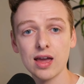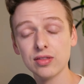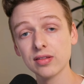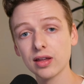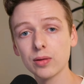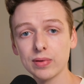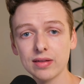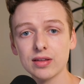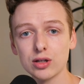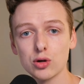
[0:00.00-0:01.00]
This setup is
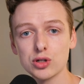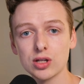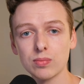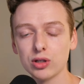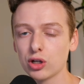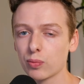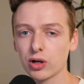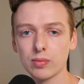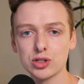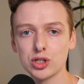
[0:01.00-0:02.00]
in Notion, but you could
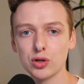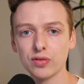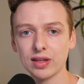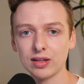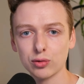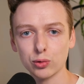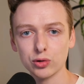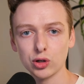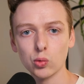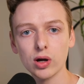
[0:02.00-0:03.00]
pretty much use any tool
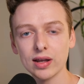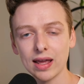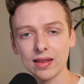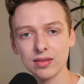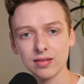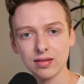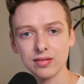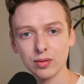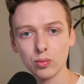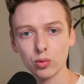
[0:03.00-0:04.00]
you want and the
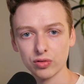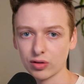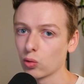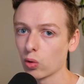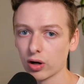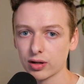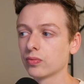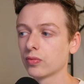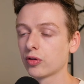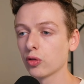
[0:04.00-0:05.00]
system will still work.
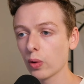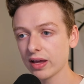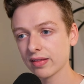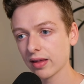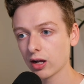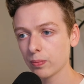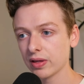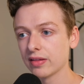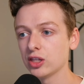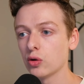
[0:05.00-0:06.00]
So the way it's set up
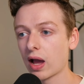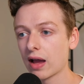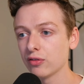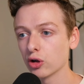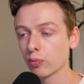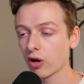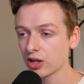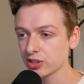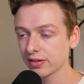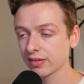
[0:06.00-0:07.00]
is that you have your
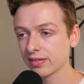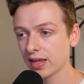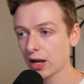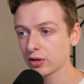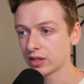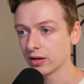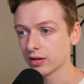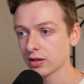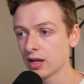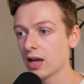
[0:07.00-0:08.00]
projects listed out
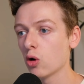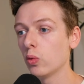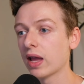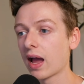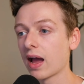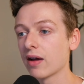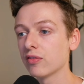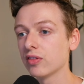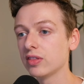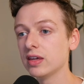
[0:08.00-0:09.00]
here. We have
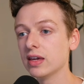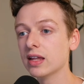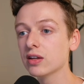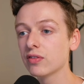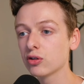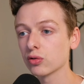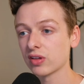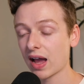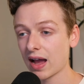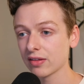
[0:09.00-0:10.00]
the individual
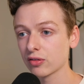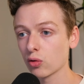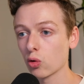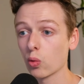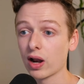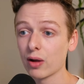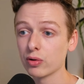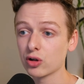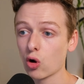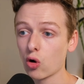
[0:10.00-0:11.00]
tasks, or what I would
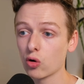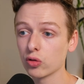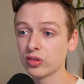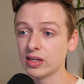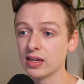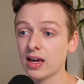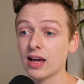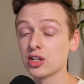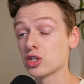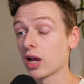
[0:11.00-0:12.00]
call the
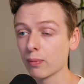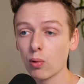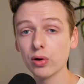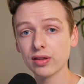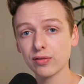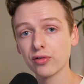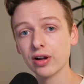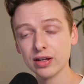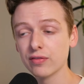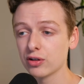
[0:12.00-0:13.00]
checkpoints for
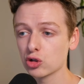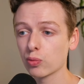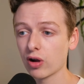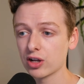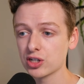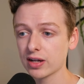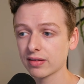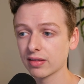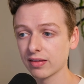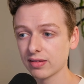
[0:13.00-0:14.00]
individual
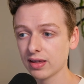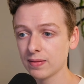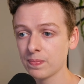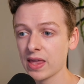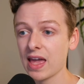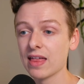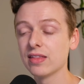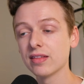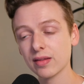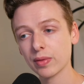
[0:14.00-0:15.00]
projects listed. This
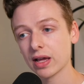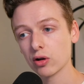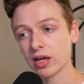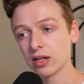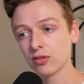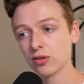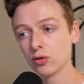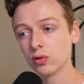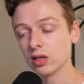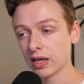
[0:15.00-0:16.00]
is something I'll get
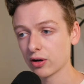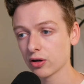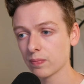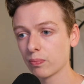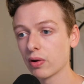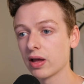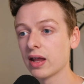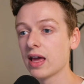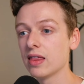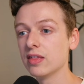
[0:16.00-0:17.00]
into later, but
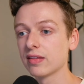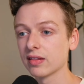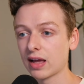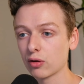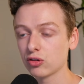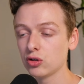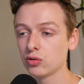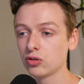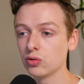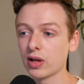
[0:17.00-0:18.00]
this allows you
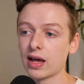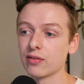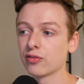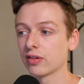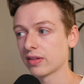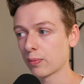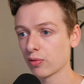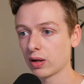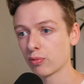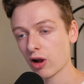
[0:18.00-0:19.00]
to kind of
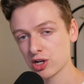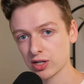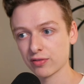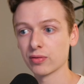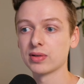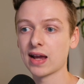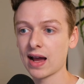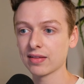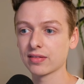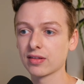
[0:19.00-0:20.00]
separate projects from
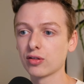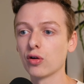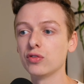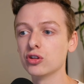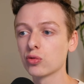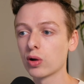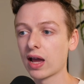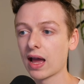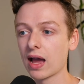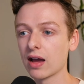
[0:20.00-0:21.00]
tasks. So if you just want to
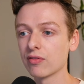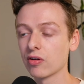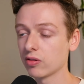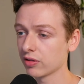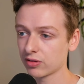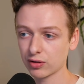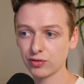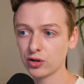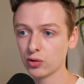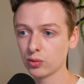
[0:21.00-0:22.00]
have a holistic
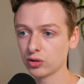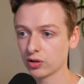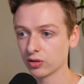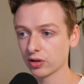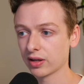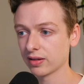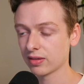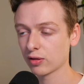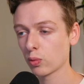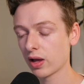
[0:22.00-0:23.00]
view, you can look at it
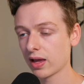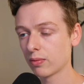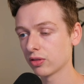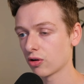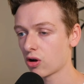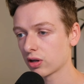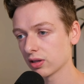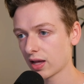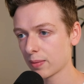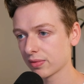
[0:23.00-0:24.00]
this way when they're all
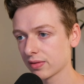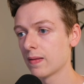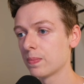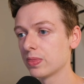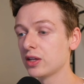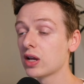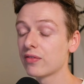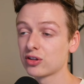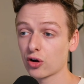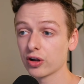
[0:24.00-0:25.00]
collapsed. Then you have a
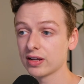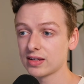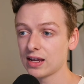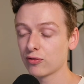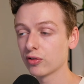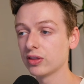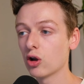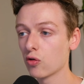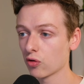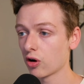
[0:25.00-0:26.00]
target date for the
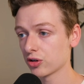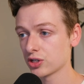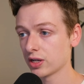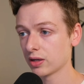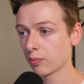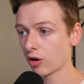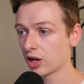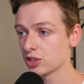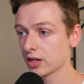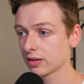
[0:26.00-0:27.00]
overarching
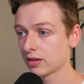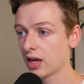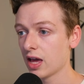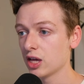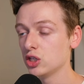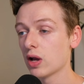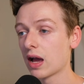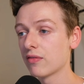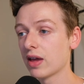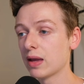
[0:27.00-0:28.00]
project. You
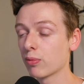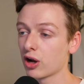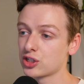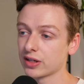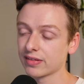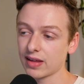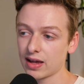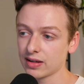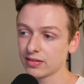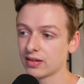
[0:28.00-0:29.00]
have a project
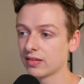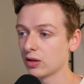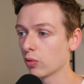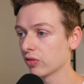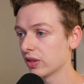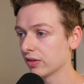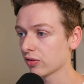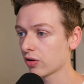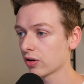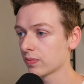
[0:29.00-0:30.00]
status to see where things
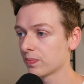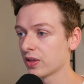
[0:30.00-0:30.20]
are.